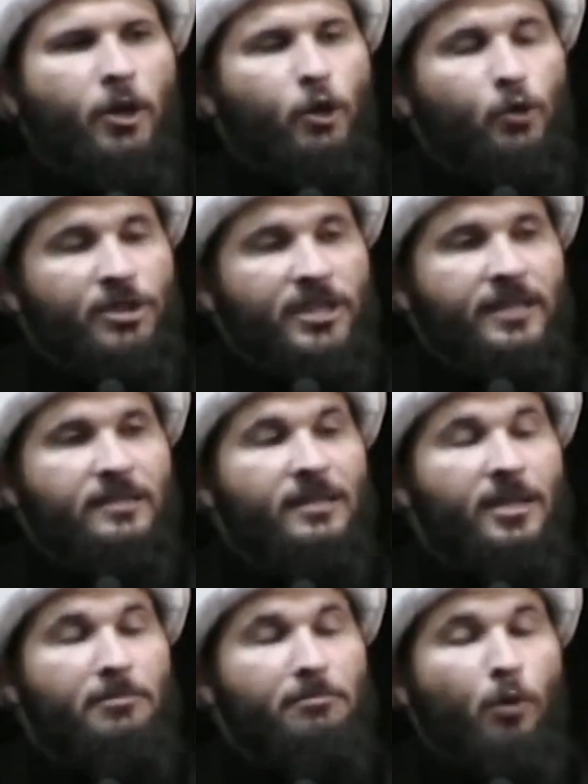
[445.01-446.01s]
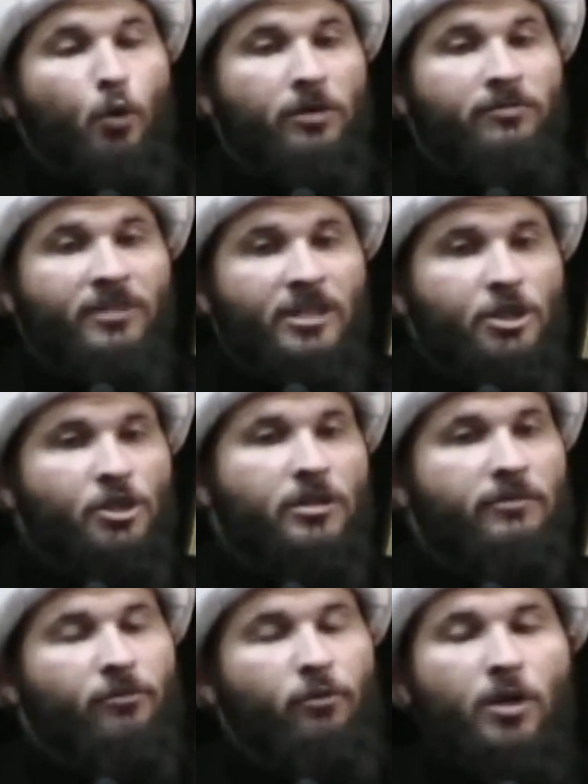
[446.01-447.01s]
create a
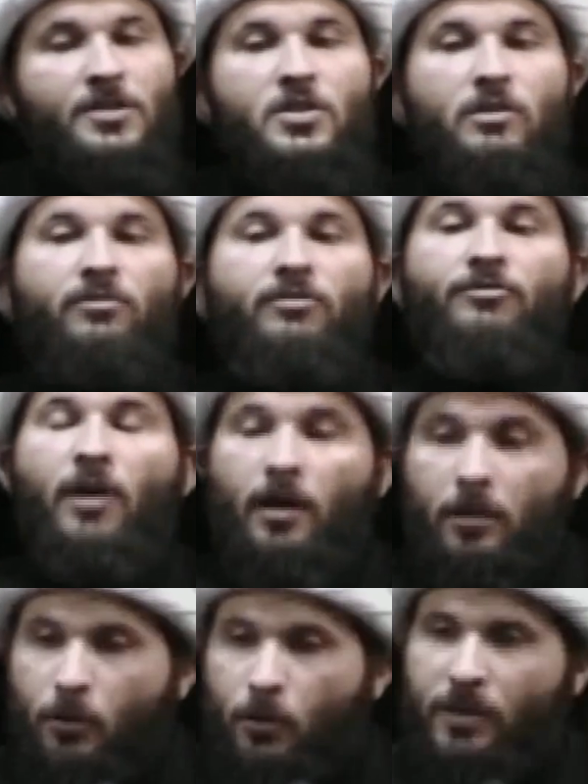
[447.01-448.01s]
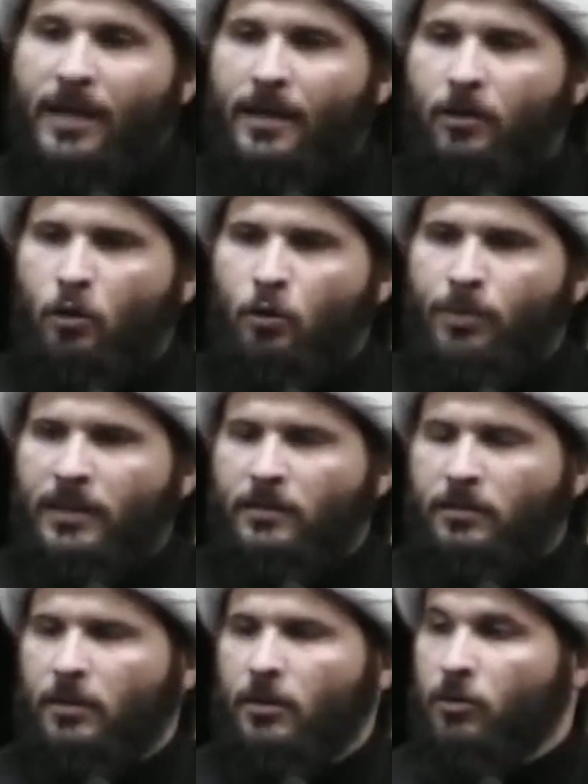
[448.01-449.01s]
motivation for us to follow the Ahlul
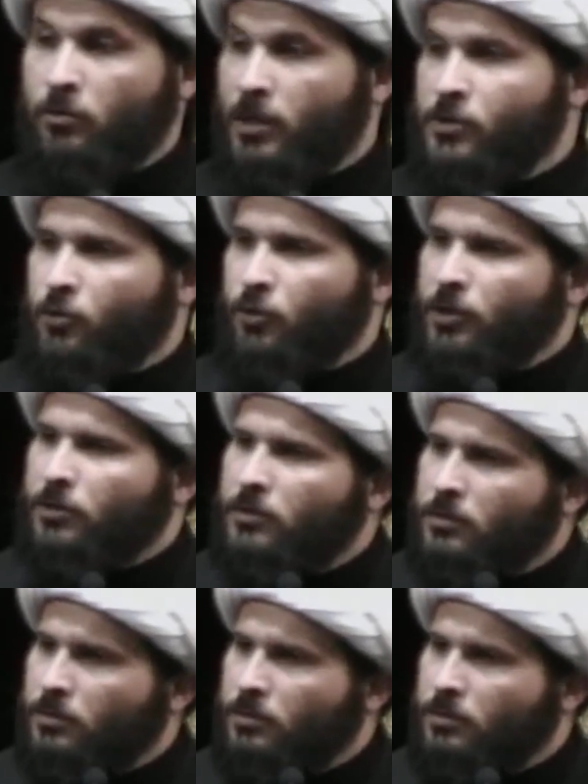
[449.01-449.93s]
Bayt. That's great.